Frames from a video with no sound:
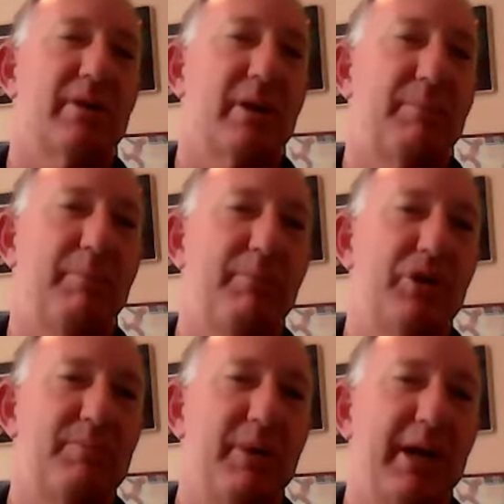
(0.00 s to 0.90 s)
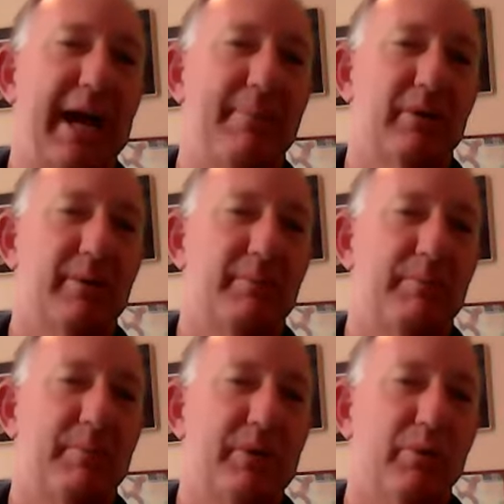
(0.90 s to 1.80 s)
Like just being able to
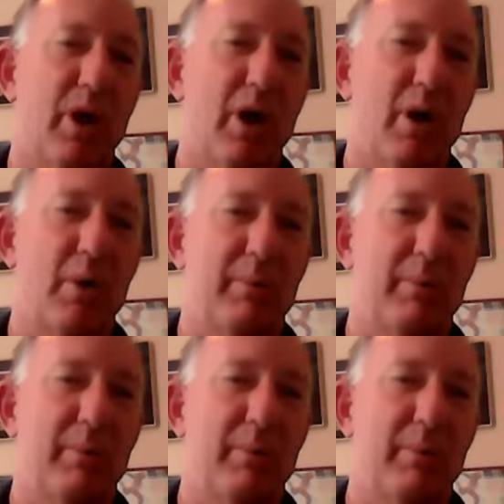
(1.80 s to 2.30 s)
row